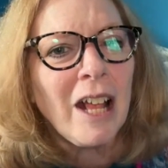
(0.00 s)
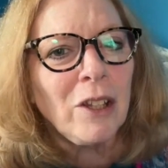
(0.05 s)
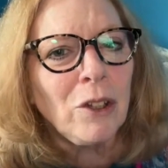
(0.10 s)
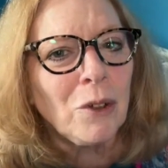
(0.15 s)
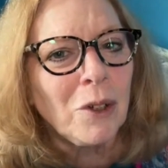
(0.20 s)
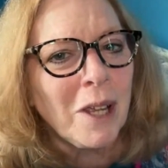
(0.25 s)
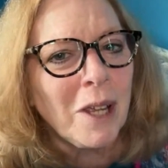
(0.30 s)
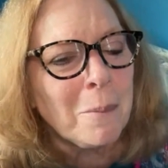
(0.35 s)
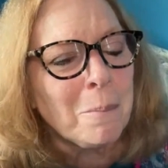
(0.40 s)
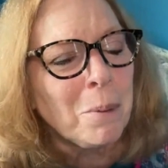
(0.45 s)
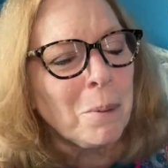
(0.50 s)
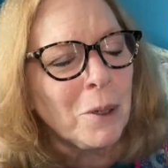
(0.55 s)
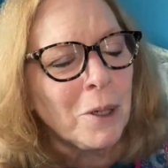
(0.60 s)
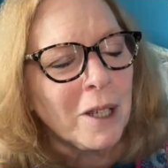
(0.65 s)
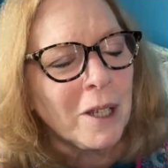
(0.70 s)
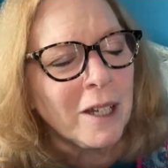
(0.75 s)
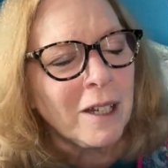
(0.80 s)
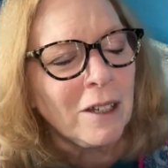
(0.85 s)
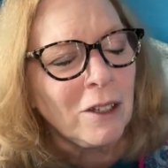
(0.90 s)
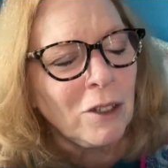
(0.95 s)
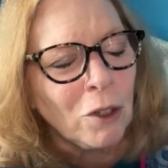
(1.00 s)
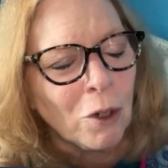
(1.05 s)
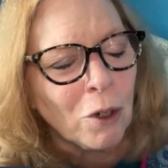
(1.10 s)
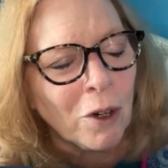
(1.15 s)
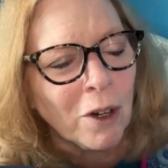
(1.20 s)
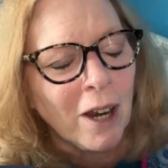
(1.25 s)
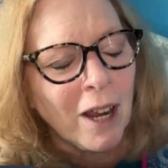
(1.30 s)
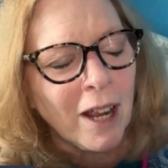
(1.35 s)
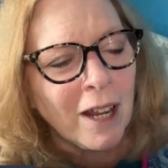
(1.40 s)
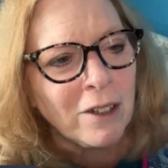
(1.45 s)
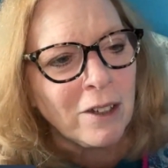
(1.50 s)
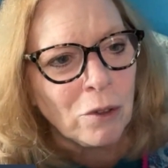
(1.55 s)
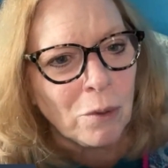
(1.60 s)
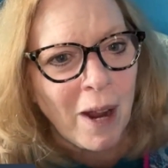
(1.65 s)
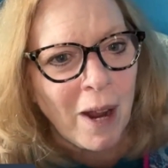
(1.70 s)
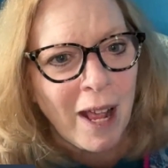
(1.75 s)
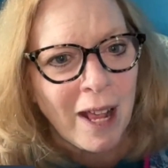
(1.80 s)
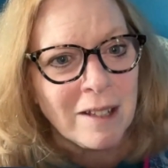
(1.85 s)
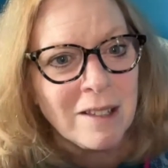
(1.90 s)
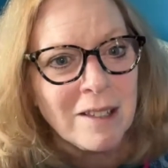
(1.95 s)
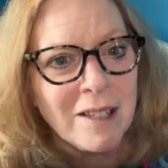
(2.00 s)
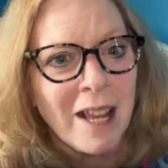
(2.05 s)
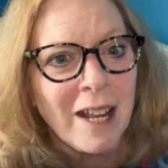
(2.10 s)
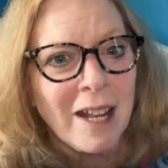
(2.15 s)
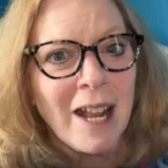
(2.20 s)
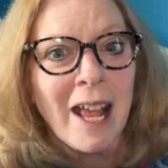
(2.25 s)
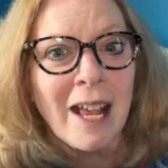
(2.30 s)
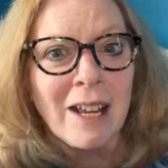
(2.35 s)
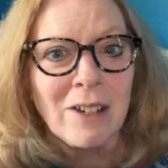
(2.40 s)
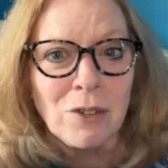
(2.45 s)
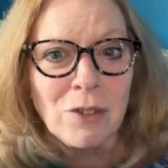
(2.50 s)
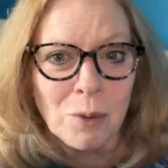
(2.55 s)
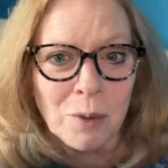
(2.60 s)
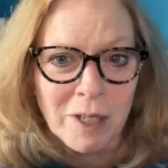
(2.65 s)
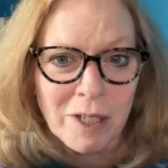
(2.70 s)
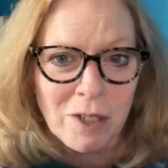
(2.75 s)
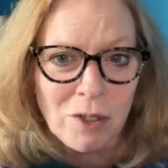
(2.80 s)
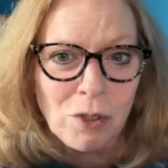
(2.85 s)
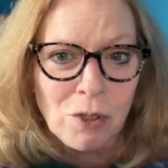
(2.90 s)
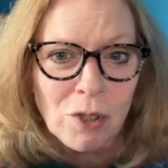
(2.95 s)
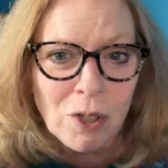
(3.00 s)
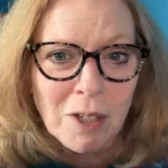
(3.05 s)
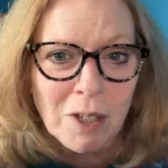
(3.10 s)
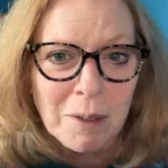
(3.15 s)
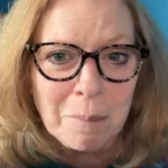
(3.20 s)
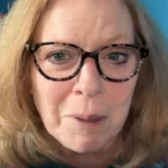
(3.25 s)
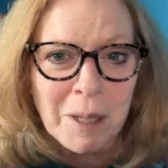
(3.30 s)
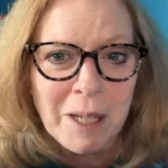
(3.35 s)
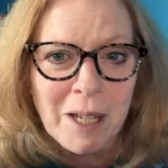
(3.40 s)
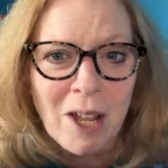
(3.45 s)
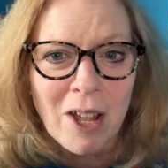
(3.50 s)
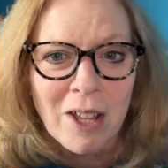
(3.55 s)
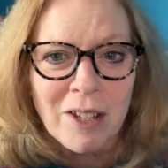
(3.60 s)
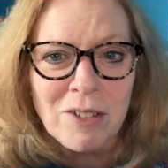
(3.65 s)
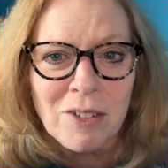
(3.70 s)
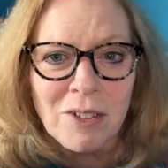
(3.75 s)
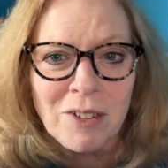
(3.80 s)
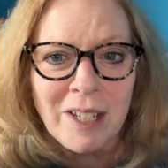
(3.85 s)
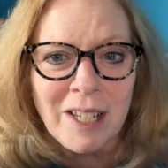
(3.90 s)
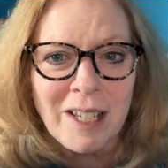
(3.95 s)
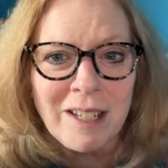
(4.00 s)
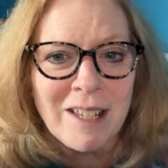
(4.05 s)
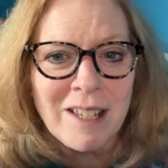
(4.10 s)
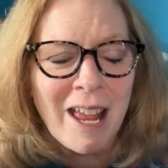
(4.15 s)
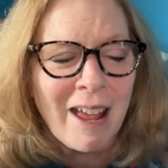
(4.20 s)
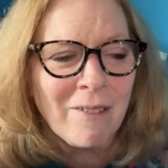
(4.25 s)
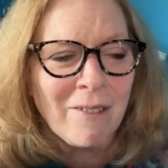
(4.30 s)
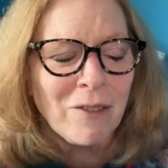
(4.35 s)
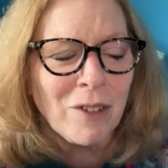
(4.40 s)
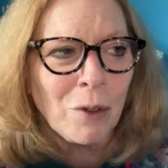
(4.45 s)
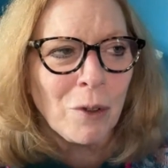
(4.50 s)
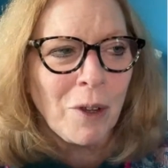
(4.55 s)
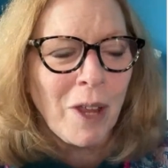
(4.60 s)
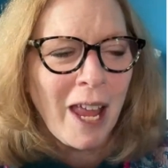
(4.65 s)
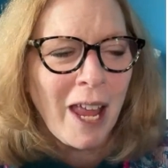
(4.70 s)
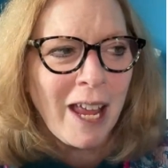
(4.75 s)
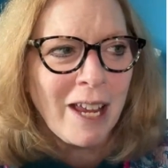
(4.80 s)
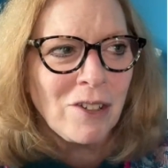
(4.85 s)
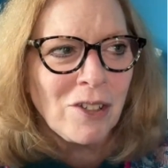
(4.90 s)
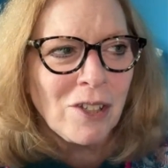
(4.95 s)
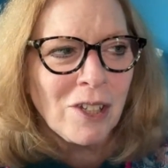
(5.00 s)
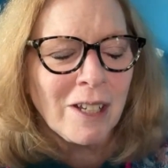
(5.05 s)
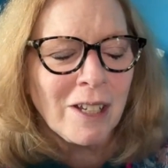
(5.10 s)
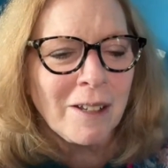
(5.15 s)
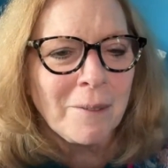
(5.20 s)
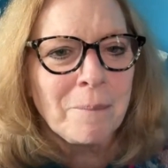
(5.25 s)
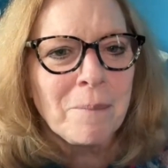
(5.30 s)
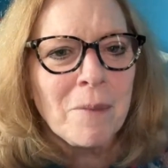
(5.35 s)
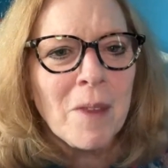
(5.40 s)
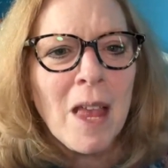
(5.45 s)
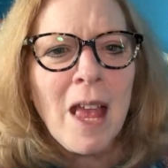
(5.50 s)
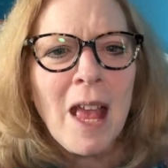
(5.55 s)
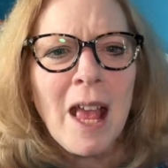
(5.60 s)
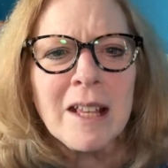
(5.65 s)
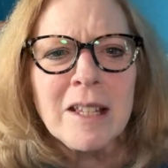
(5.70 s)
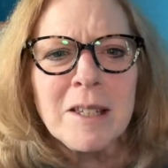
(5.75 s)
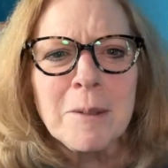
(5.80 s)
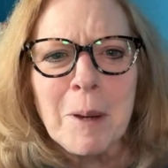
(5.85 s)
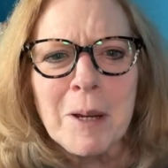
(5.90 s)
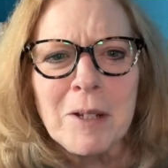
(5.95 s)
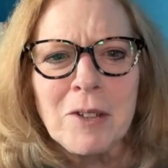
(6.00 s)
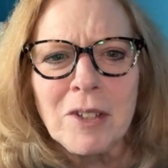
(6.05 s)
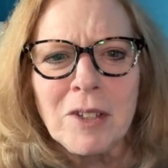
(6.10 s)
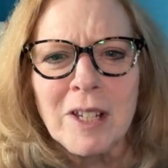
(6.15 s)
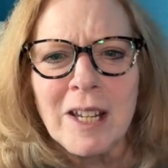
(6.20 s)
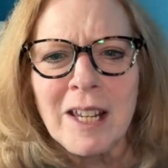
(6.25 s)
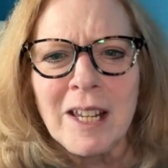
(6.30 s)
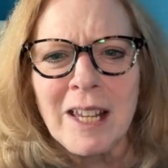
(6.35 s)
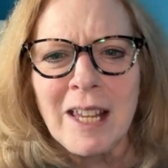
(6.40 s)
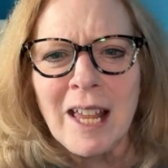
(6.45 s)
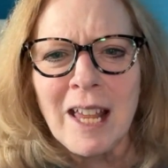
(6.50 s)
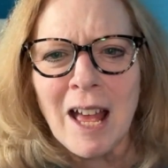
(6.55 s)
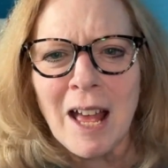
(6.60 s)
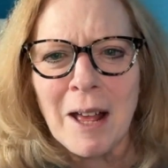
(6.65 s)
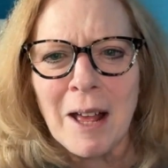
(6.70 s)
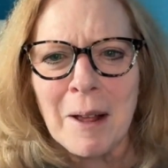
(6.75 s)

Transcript: You can put your address, and actually should, because you need to have location, especially